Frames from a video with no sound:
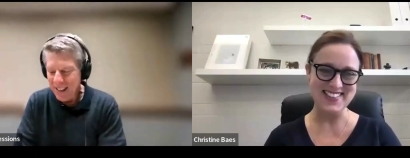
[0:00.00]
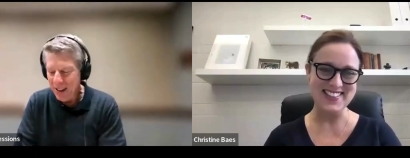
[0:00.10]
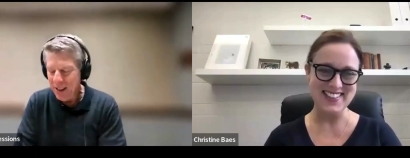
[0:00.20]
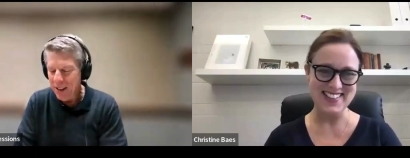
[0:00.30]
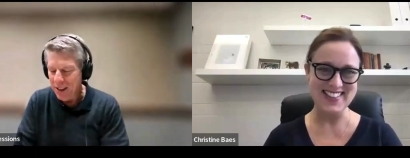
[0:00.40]
Speaker 1: so
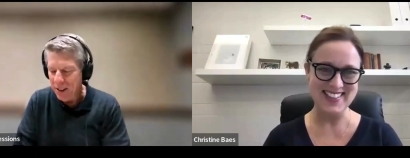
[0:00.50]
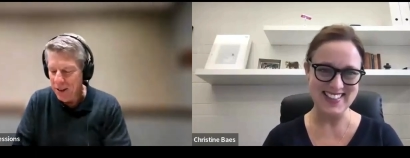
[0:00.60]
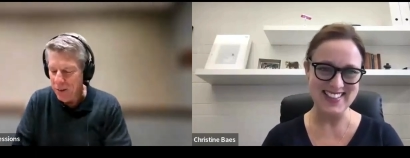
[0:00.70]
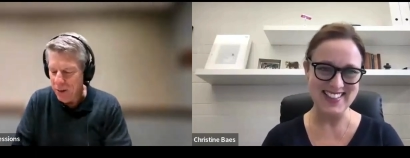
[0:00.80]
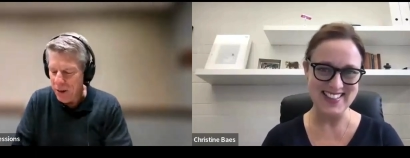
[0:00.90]
you,
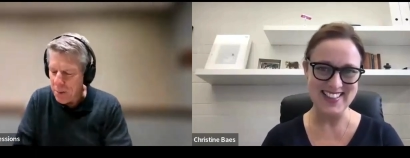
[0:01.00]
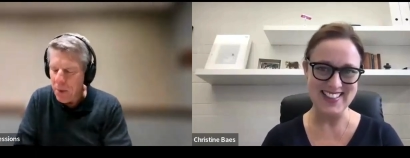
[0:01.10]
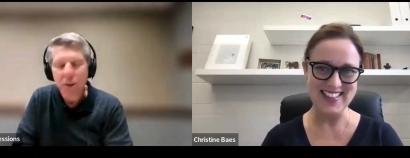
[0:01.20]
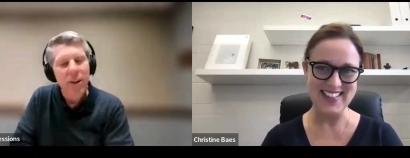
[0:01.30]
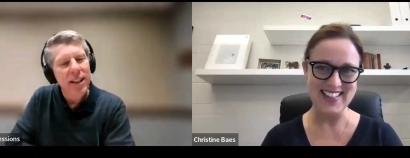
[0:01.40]
you were you
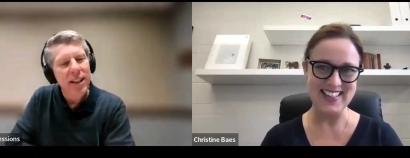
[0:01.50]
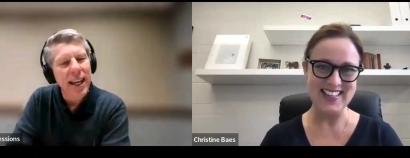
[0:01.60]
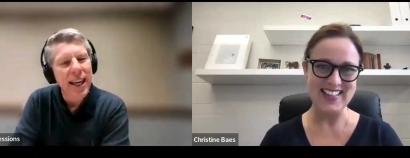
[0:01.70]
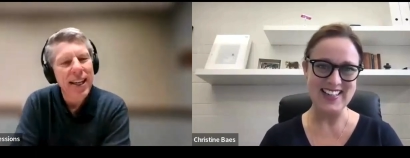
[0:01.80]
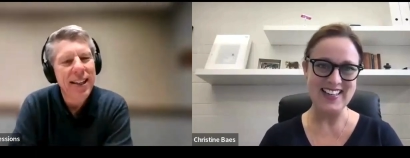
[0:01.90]
born in
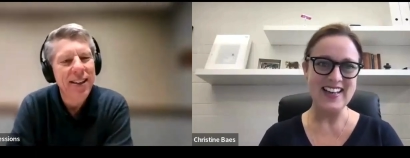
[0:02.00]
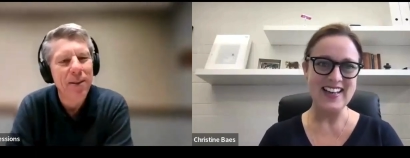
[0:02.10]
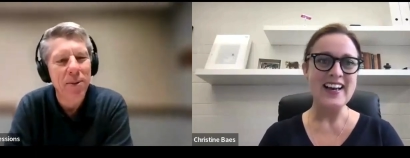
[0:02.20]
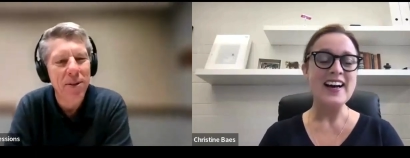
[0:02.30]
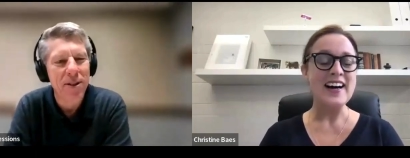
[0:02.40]
Canada or
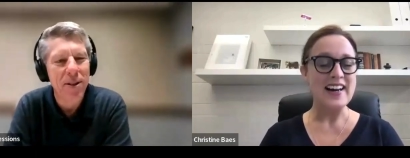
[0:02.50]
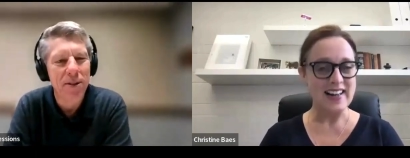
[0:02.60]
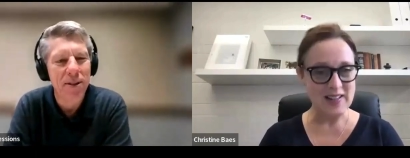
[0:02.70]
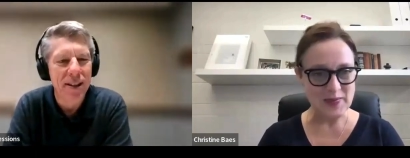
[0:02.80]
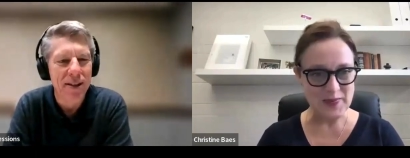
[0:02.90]
born
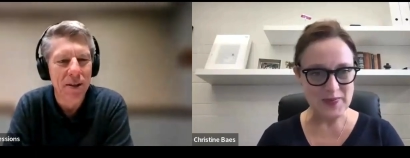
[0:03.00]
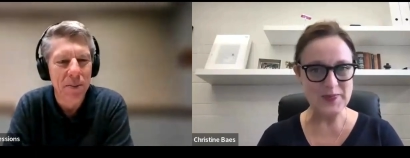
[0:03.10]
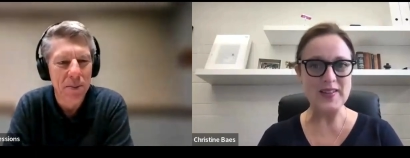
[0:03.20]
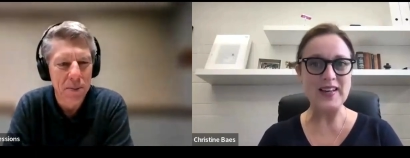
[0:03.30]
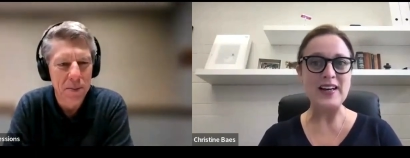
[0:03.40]
somewhere else?
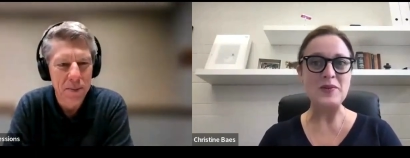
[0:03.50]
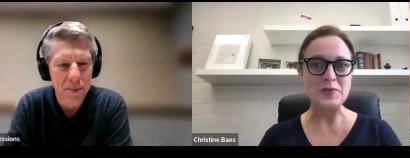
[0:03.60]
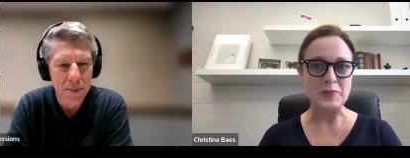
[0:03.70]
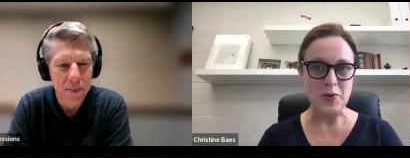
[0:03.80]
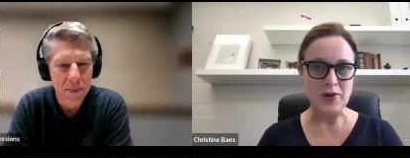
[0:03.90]
Speaker 2: I was
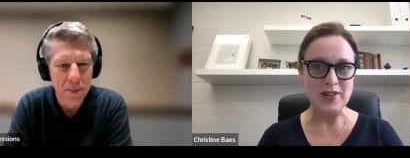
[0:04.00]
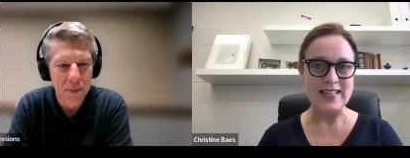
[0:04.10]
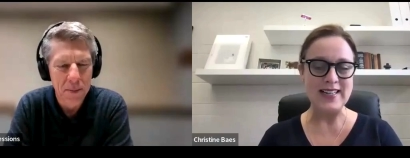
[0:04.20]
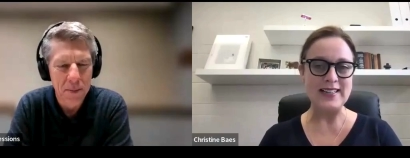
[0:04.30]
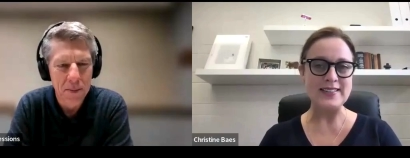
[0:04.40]
born
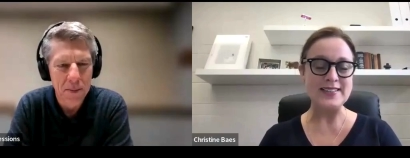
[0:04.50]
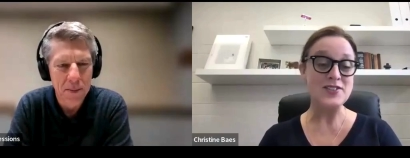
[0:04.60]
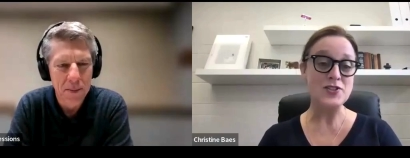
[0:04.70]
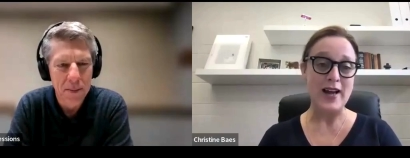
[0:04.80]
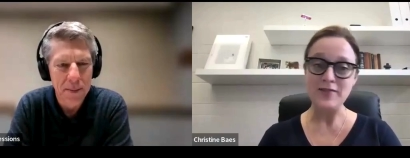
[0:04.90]
in
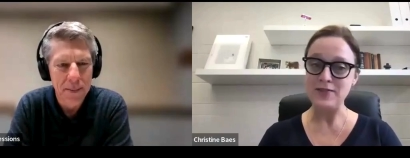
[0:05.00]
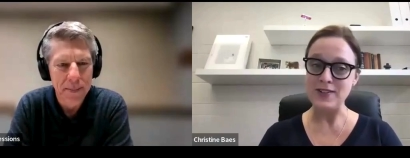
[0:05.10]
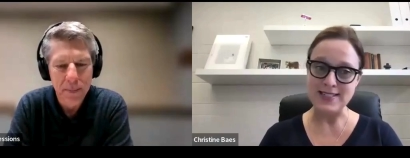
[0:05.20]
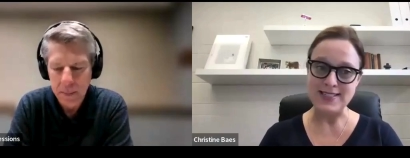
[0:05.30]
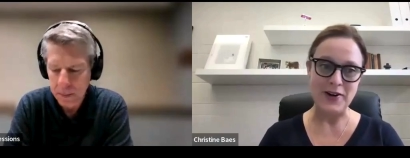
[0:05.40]
Stratford,
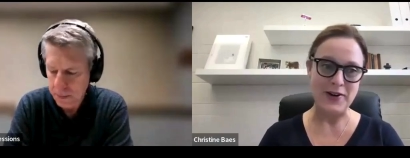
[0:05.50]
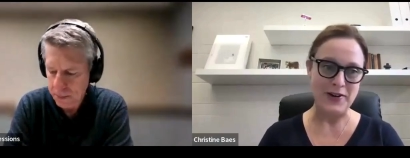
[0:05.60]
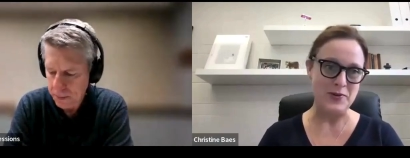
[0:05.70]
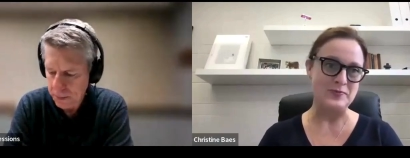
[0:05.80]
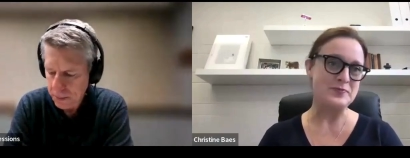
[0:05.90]

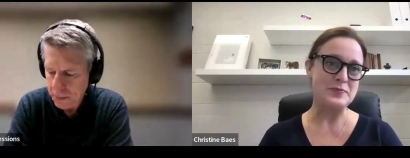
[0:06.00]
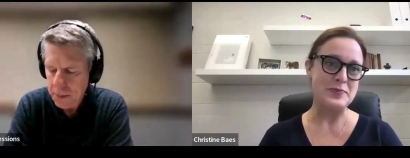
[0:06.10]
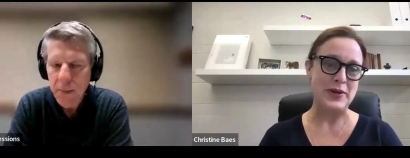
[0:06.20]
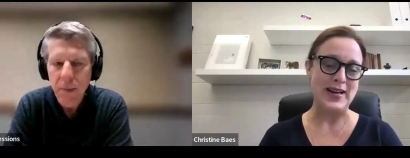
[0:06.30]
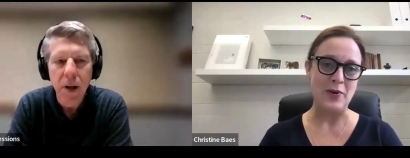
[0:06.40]
Ontario,
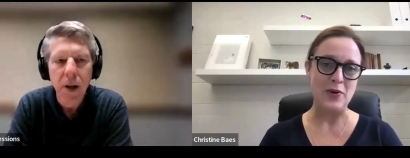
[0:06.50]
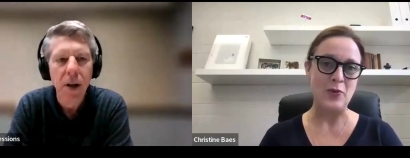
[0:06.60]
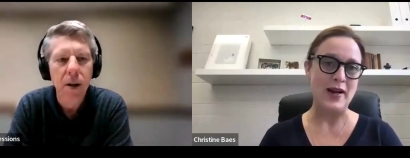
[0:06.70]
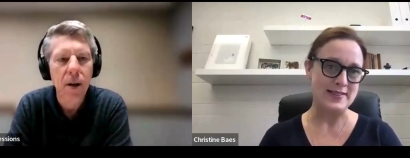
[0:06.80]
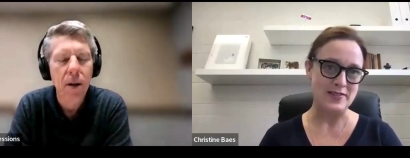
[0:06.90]
about an hour
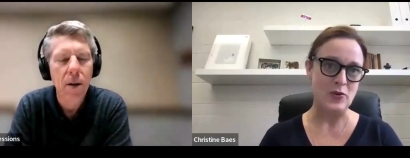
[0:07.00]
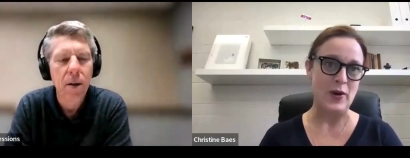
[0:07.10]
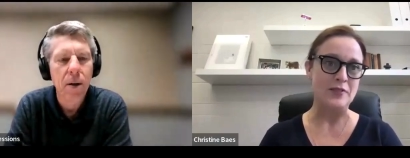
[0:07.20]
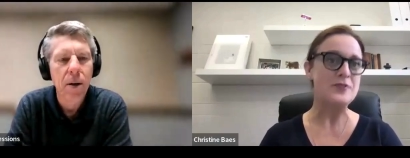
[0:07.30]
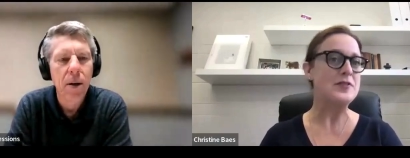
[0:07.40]
west of
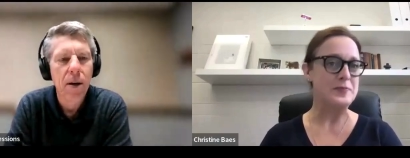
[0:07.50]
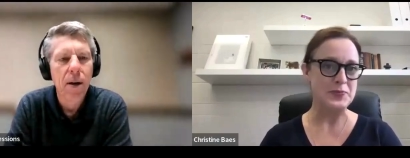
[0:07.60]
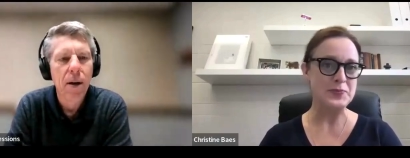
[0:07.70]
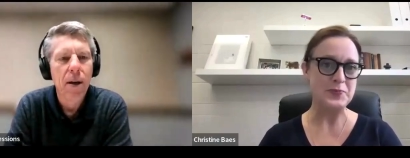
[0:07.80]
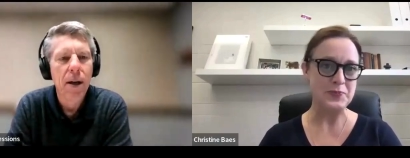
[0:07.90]
Guelph.
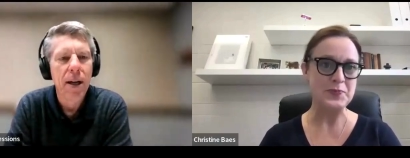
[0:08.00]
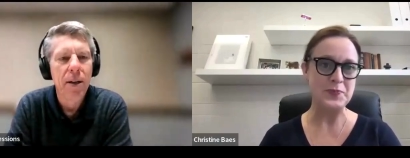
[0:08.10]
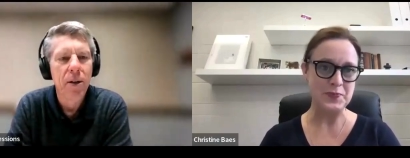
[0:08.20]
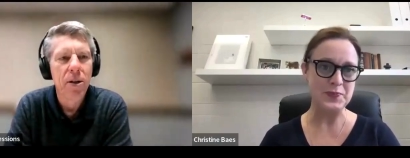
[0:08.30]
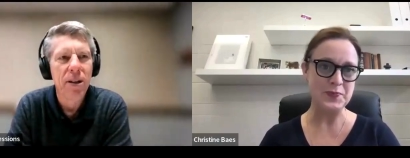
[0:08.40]
Speaker 1: I
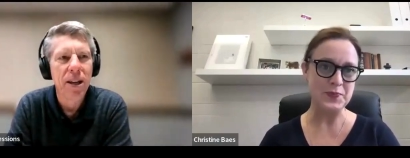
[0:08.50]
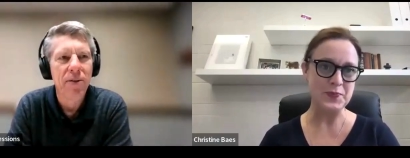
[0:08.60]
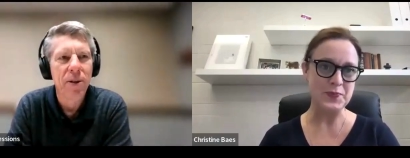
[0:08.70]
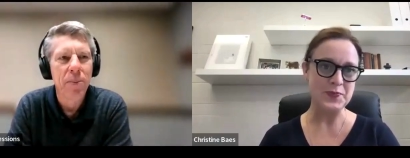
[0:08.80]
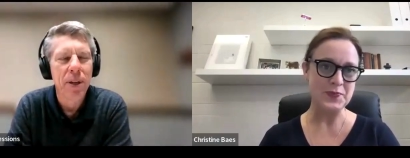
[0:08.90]
know
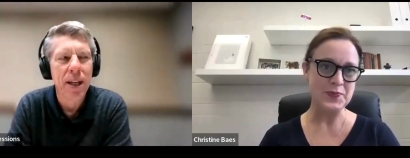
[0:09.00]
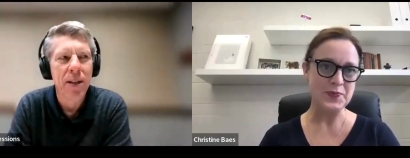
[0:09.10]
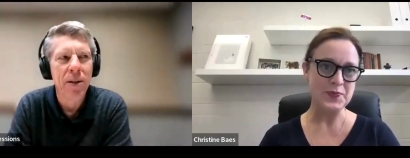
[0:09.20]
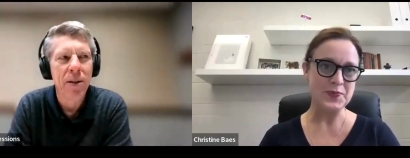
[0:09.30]
Stratford, but I